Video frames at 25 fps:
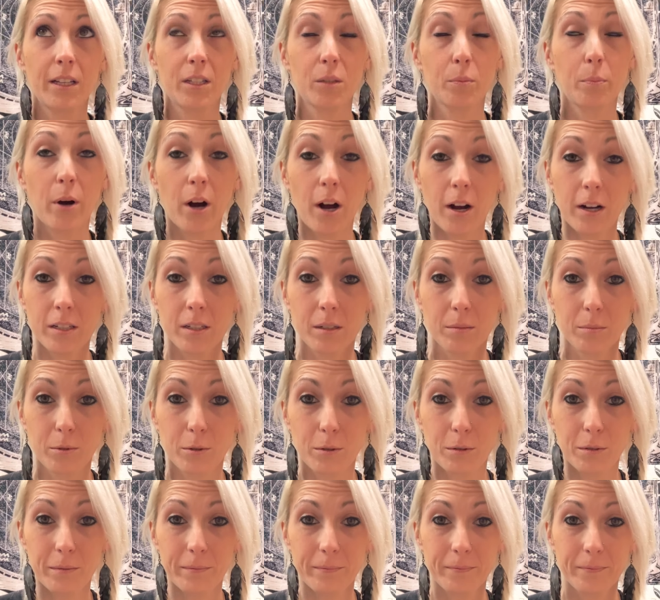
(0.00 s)

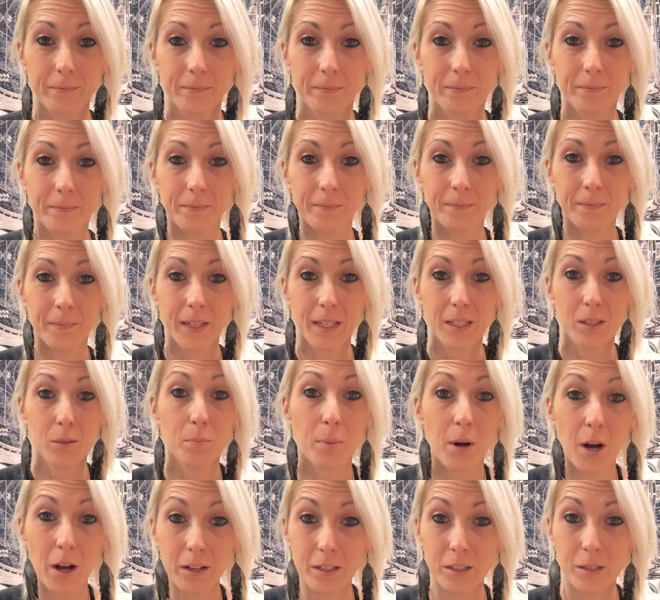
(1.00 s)
possible. It's
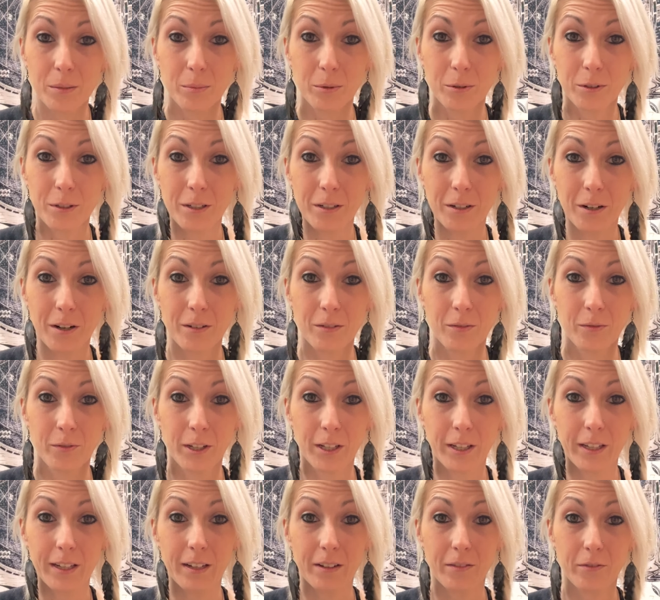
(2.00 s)
possible to not
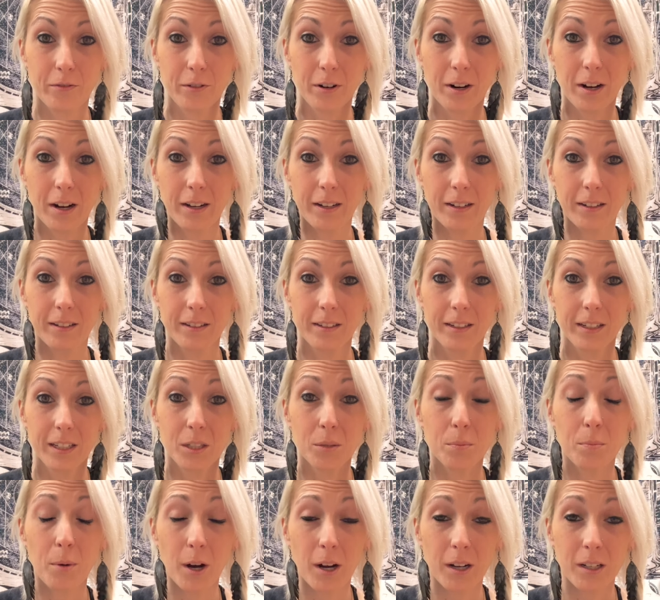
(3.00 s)
feel like a fraud.
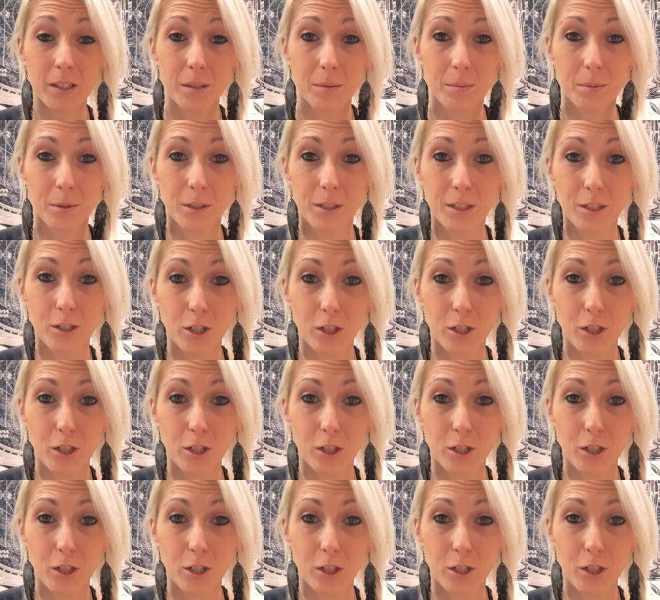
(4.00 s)
It's possible to